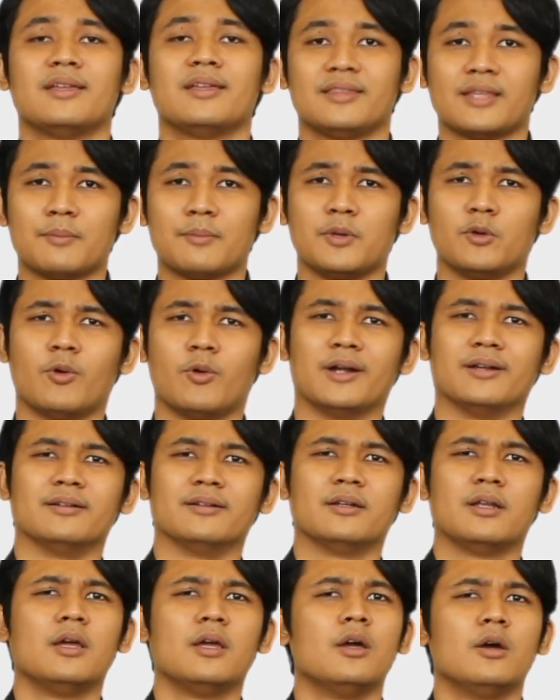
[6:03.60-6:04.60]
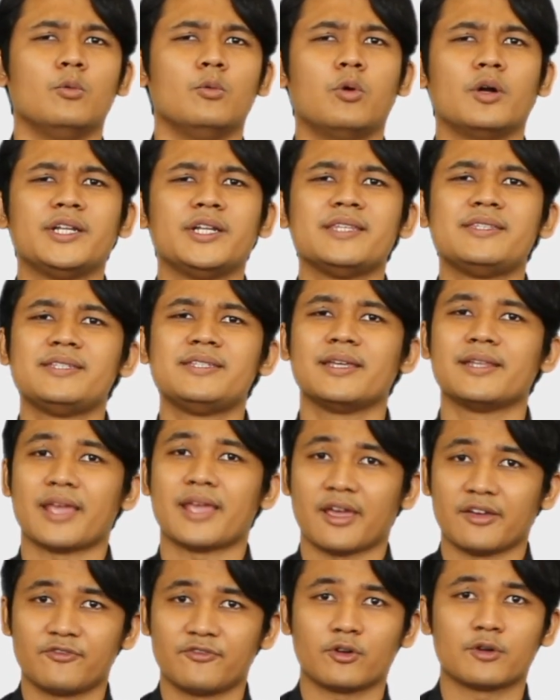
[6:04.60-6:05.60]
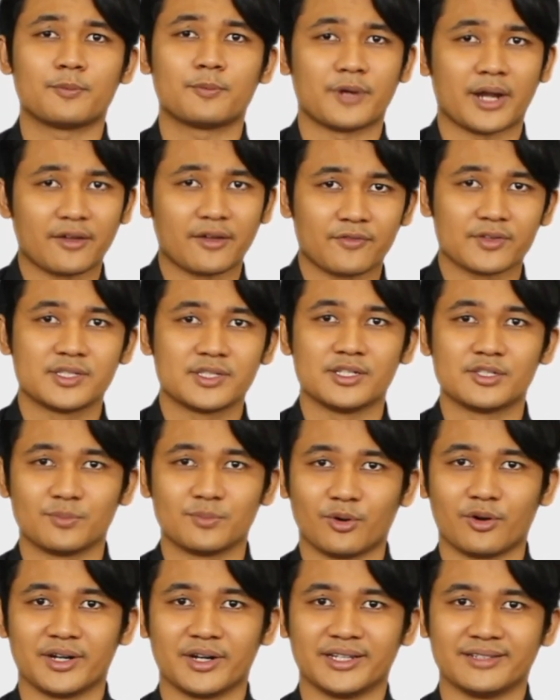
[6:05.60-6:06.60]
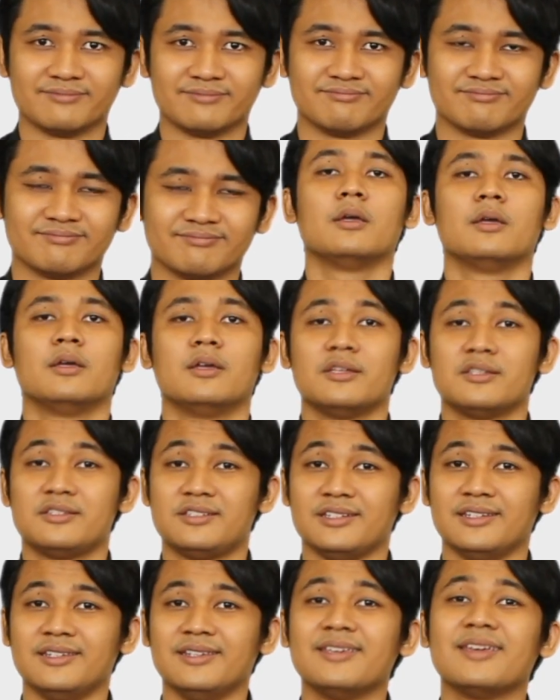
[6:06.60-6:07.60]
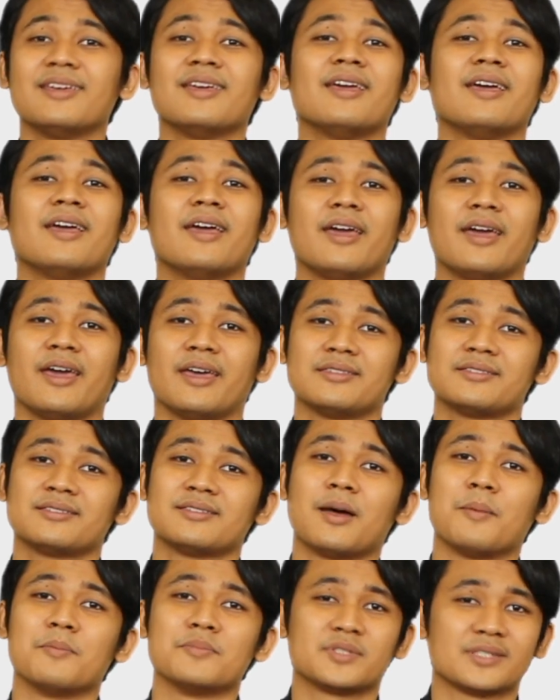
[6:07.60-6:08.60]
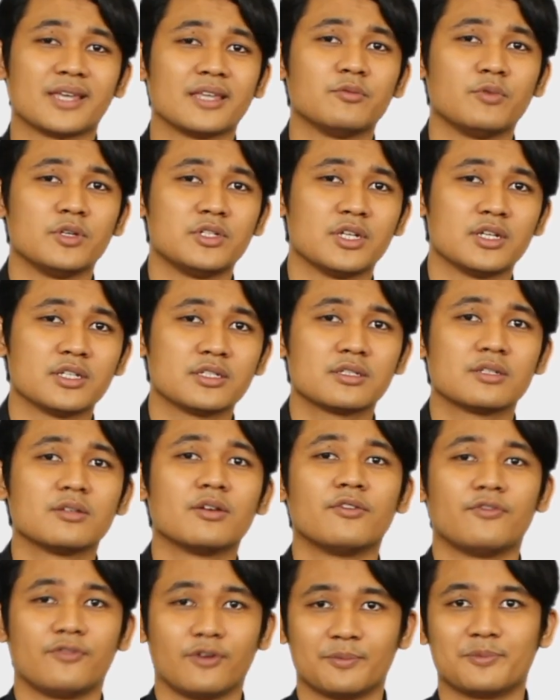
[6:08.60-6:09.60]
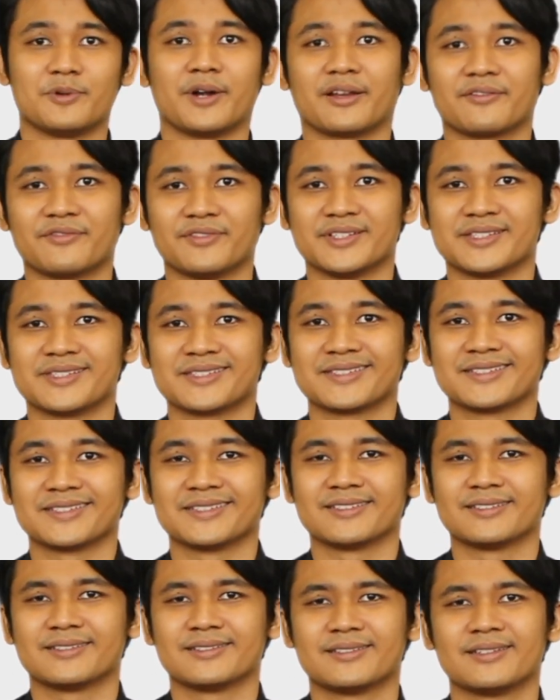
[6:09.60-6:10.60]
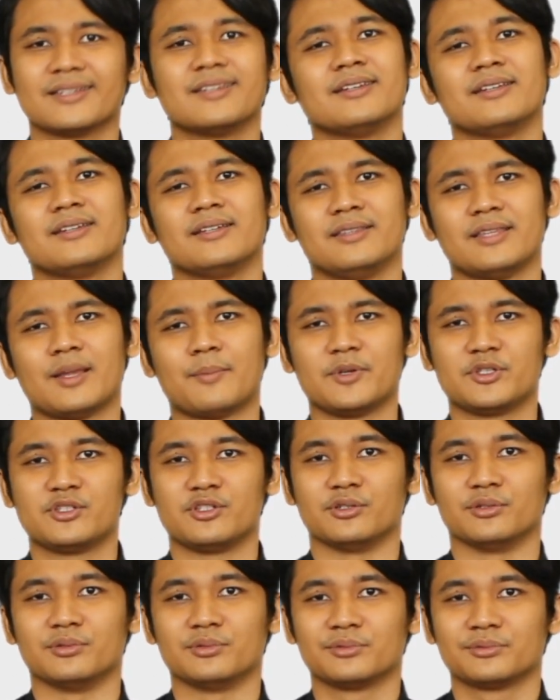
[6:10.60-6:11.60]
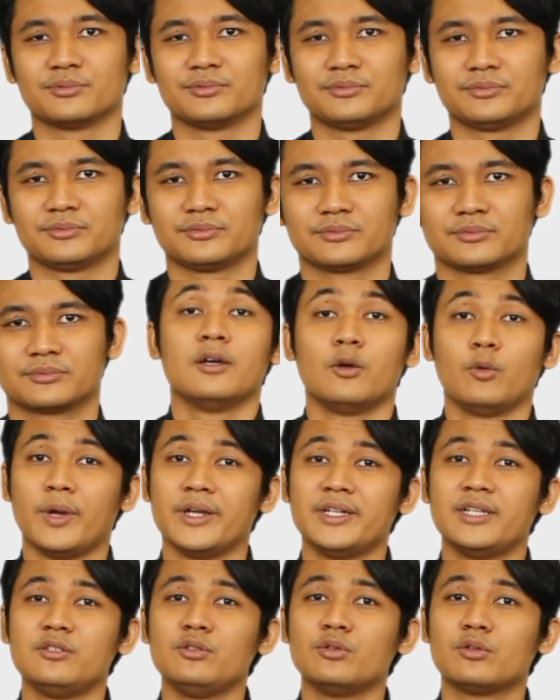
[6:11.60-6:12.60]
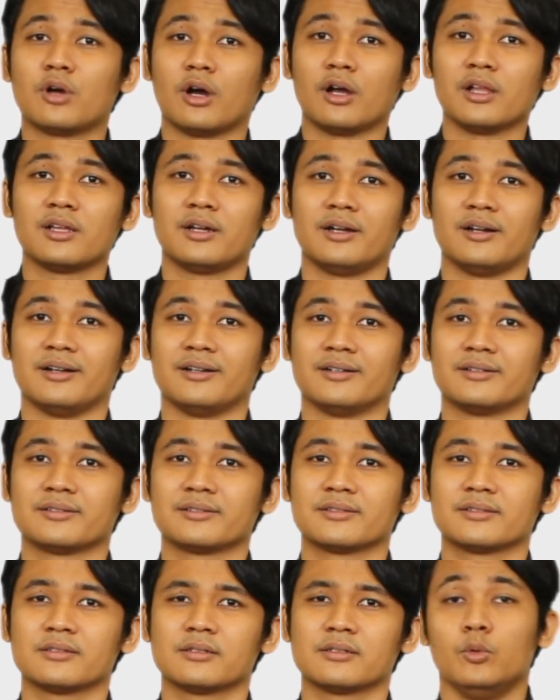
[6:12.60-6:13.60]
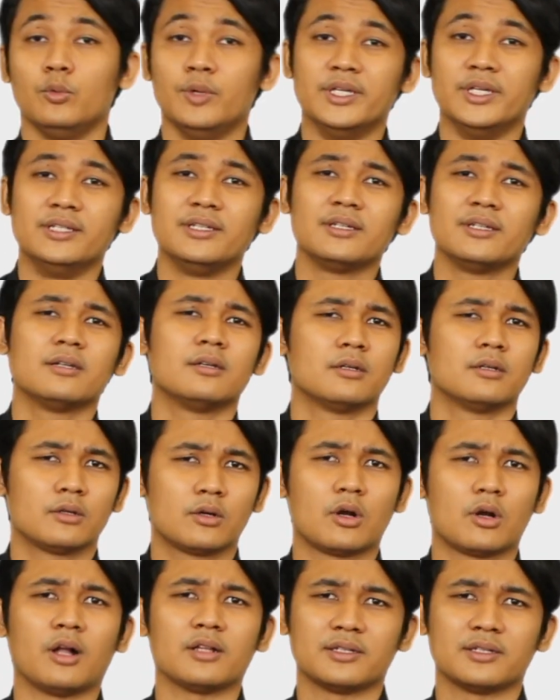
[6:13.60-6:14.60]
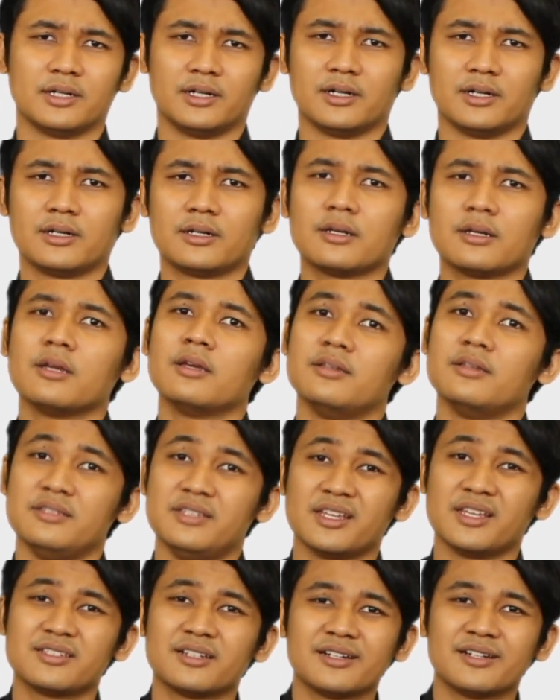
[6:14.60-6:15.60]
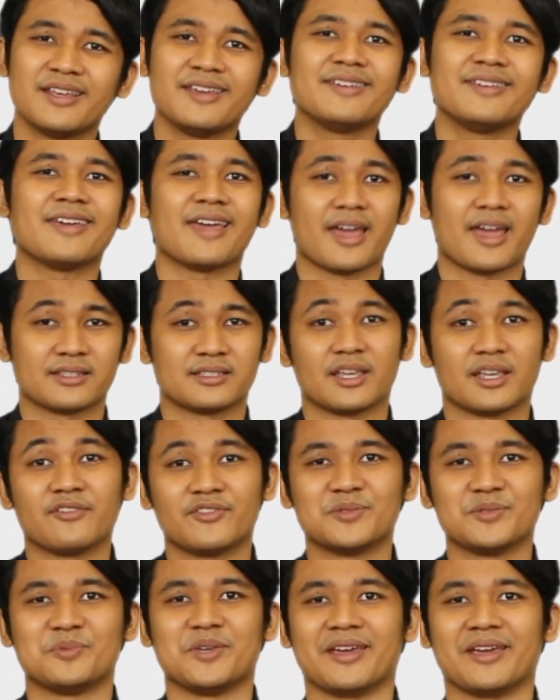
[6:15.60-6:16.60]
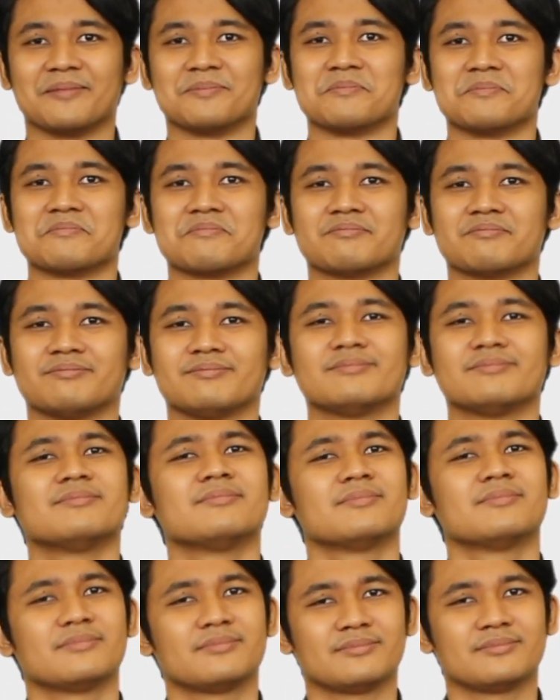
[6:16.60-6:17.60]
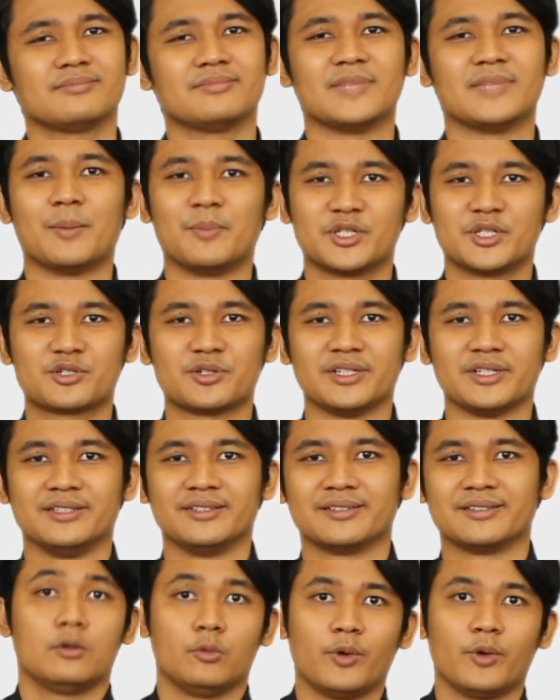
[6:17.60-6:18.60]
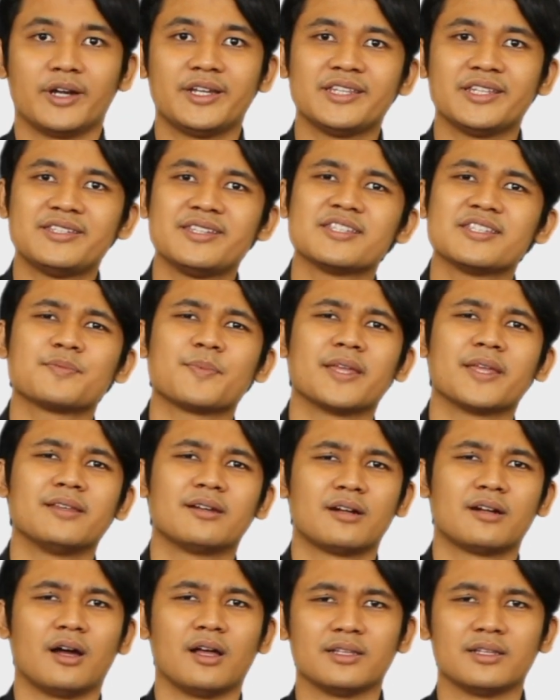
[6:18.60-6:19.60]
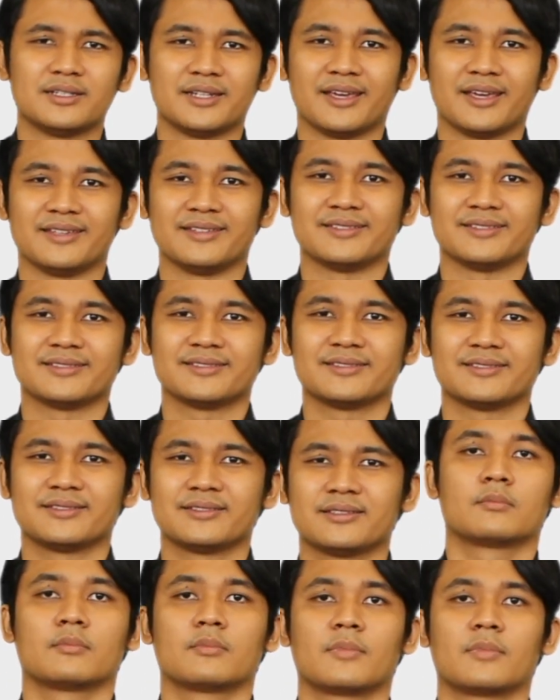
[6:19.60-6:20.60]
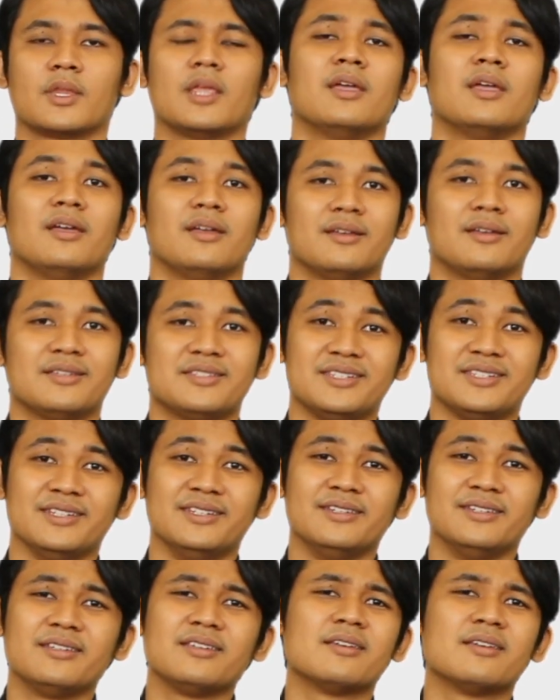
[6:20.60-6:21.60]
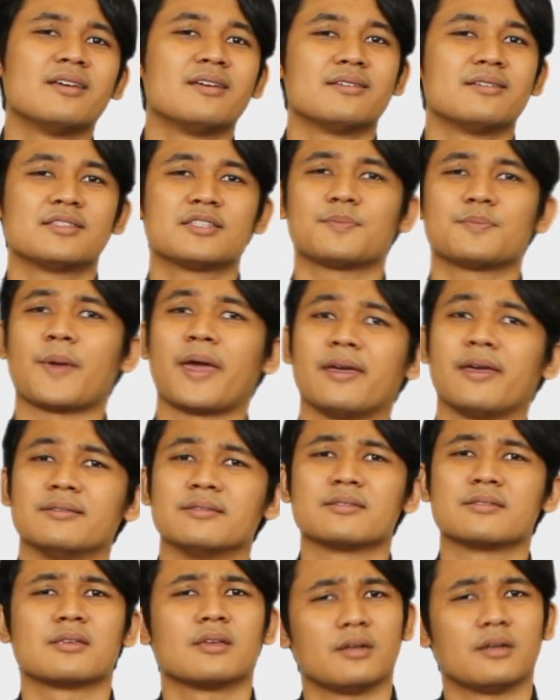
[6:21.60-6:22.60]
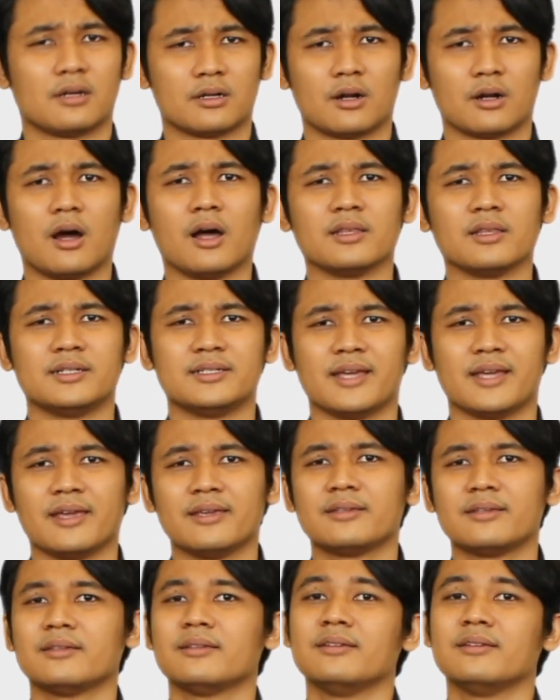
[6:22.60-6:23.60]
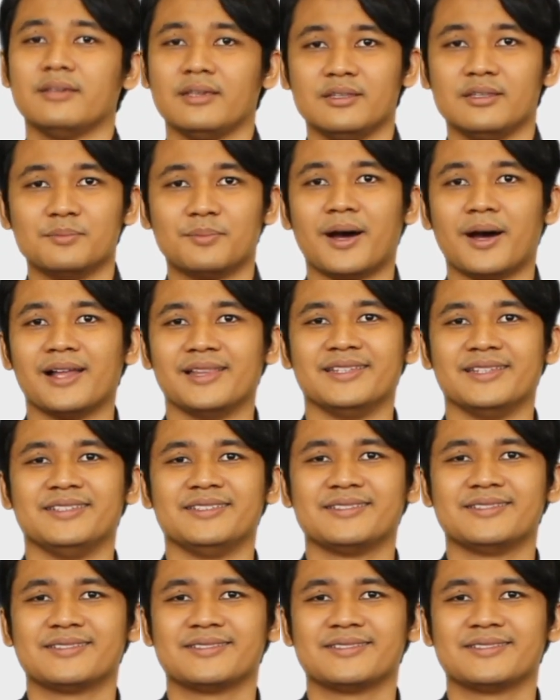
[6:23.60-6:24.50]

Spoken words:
Number 1. What did Jane have for breakfast this morning? She had some sandwiches for breakfast. Number 2. When did you call her? We called her yesterday at 7 p.m. Number 3. Where did she spend her holiday? She spent her holiday in Bali.